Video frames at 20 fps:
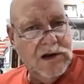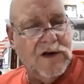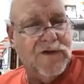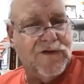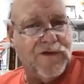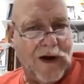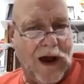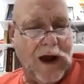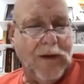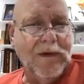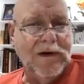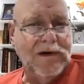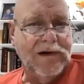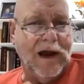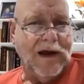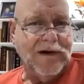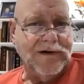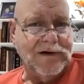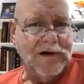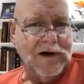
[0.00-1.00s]
the
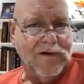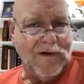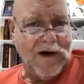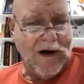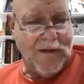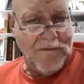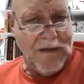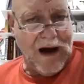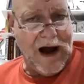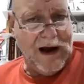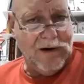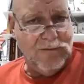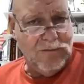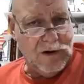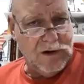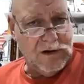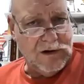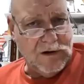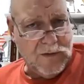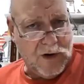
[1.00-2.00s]
fragmentation of our mind,
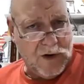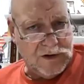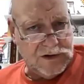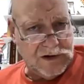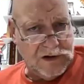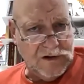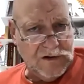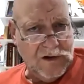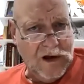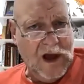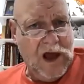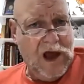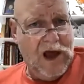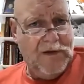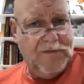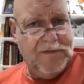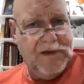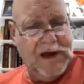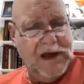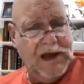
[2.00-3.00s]
will, and emotions
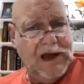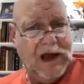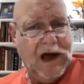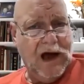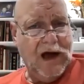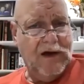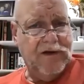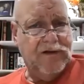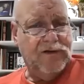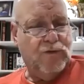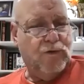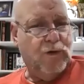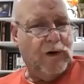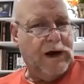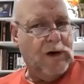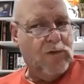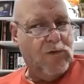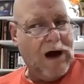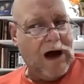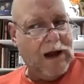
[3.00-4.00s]
because
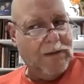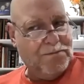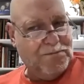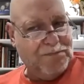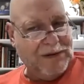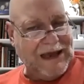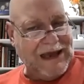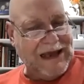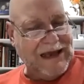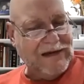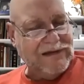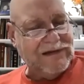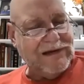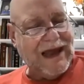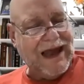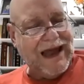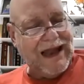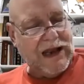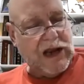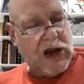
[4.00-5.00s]
we want peace
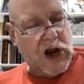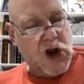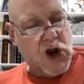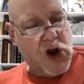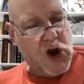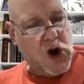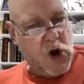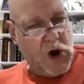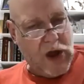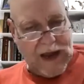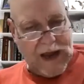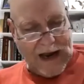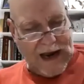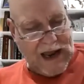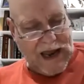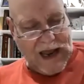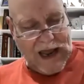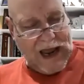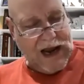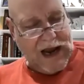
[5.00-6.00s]

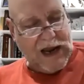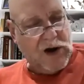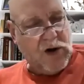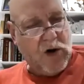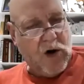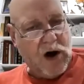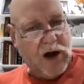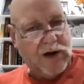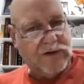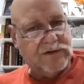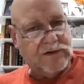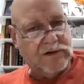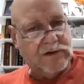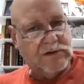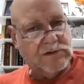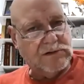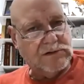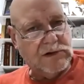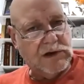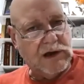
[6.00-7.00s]
at any cost,
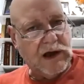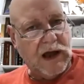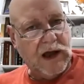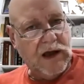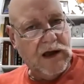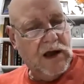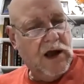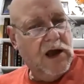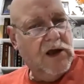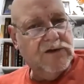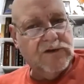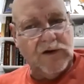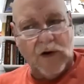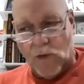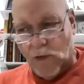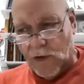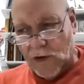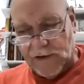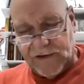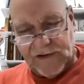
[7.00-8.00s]
okay?
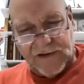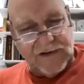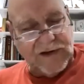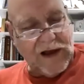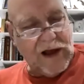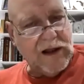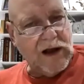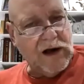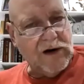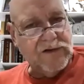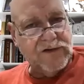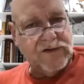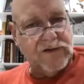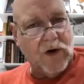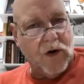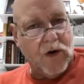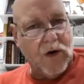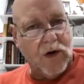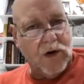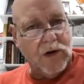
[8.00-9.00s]
So we'll sell our
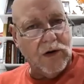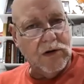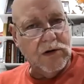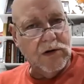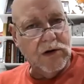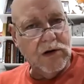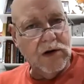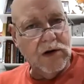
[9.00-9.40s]
soul